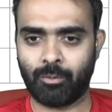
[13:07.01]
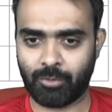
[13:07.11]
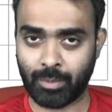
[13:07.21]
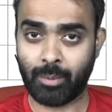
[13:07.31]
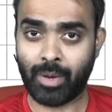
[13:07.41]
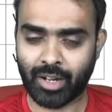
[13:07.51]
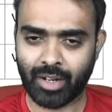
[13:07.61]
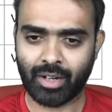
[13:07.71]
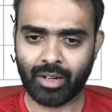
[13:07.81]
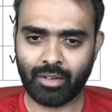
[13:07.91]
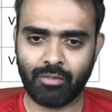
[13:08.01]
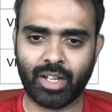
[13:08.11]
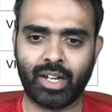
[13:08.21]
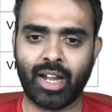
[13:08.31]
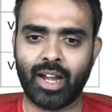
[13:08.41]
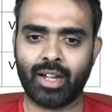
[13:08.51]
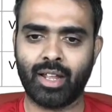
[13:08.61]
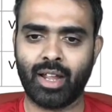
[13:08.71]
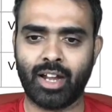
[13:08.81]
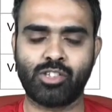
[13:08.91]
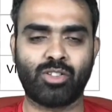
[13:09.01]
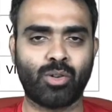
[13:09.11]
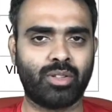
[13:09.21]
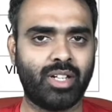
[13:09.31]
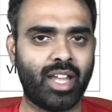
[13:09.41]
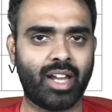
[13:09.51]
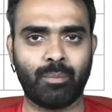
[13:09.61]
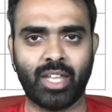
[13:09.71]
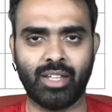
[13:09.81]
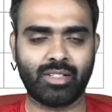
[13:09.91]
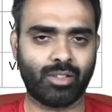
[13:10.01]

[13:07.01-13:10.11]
From the metadata, we create and store the DRM keys.